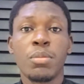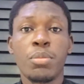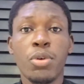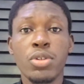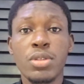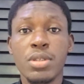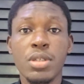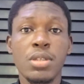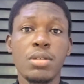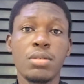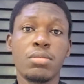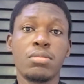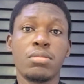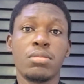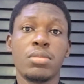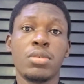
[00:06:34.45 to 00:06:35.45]
But
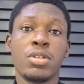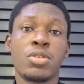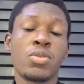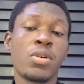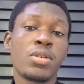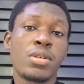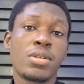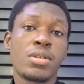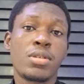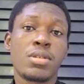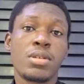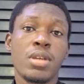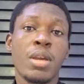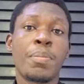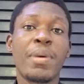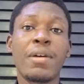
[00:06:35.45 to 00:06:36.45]
it
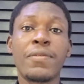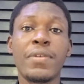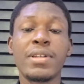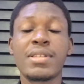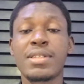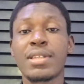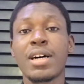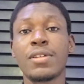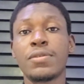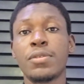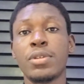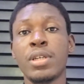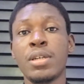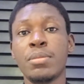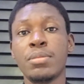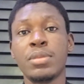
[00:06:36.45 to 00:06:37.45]
was a perfect start
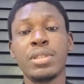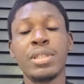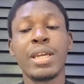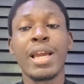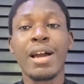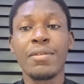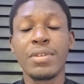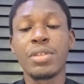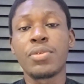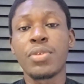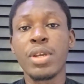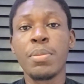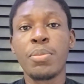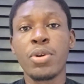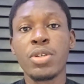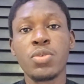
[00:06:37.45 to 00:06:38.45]
for them. They have the
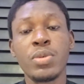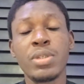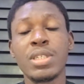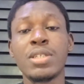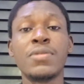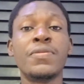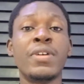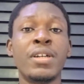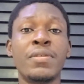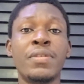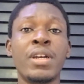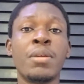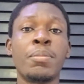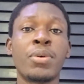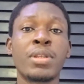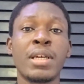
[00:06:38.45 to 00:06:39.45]
3 points, which is very,
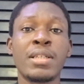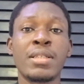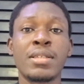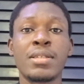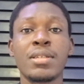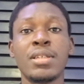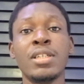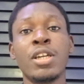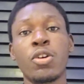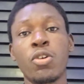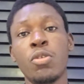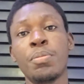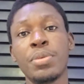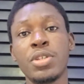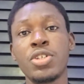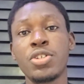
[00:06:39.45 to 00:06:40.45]
very important in a
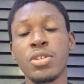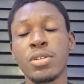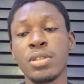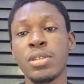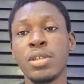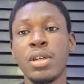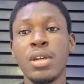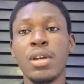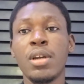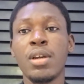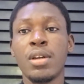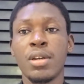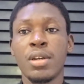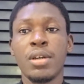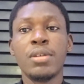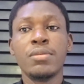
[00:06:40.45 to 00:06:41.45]
competition.
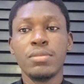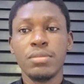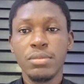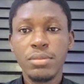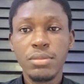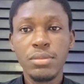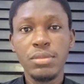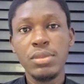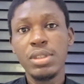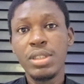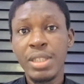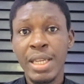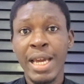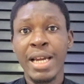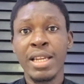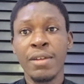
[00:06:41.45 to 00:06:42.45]

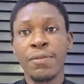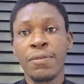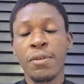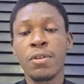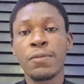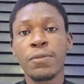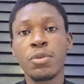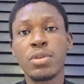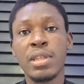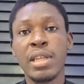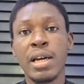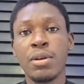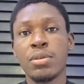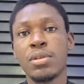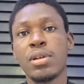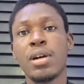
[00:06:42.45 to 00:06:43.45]
They are in the front foot
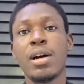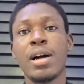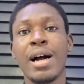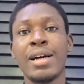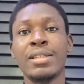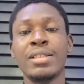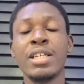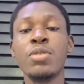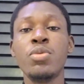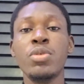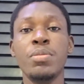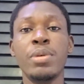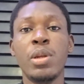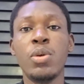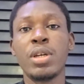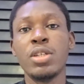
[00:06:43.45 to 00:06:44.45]
now, and they
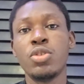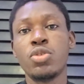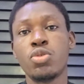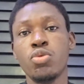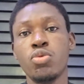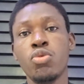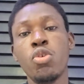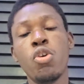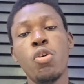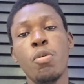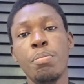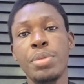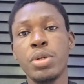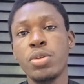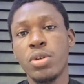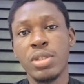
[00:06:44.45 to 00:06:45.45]
will be looking to
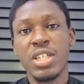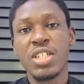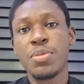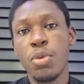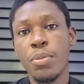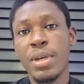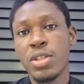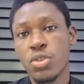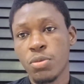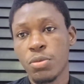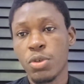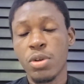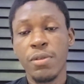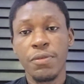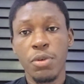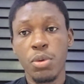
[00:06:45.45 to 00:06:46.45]
build on this
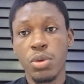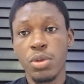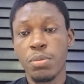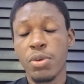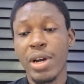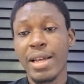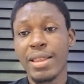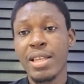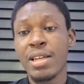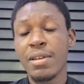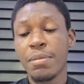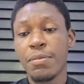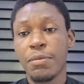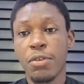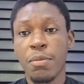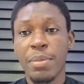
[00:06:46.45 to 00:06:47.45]
momentum going forward. But I
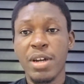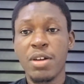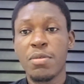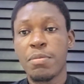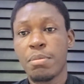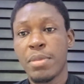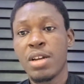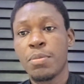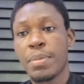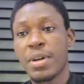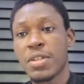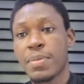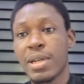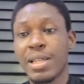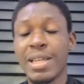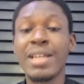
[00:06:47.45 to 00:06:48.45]
think from my own
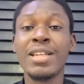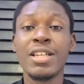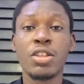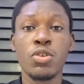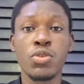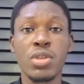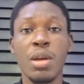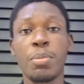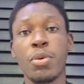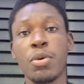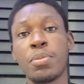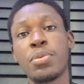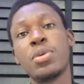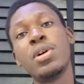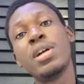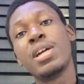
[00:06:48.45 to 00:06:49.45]
perspective, they need to step
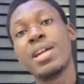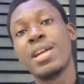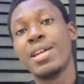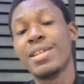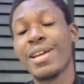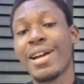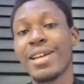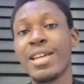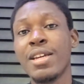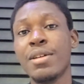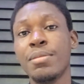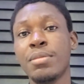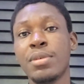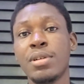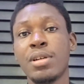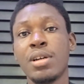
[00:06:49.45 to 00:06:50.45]
up in their
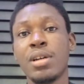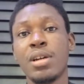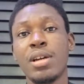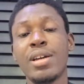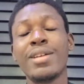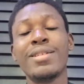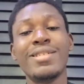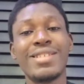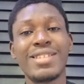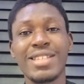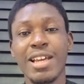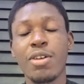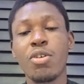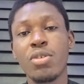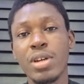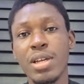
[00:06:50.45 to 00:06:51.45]
game in the
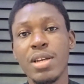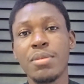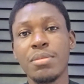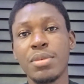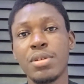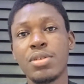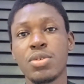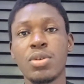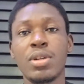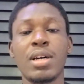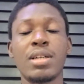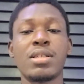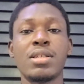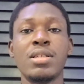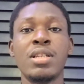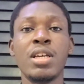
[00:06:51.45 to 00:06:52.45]
second game so
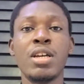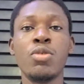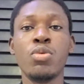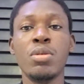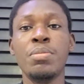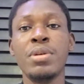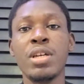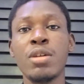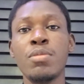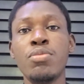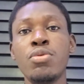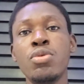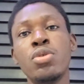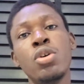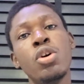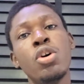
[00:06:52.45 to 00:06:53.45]
that they will be
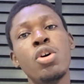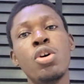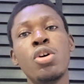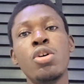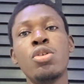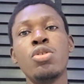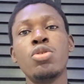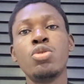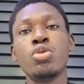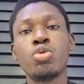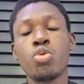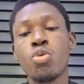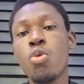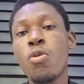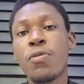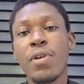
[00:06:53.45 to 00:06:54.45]
able
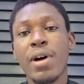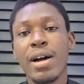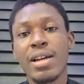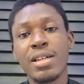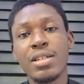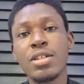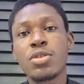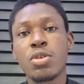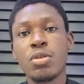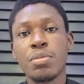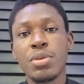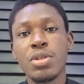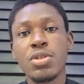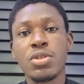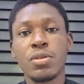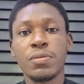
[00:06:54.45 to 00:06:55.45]
to go far in this
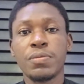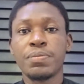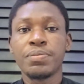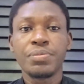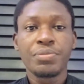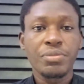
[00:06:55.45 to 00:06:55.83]
competition.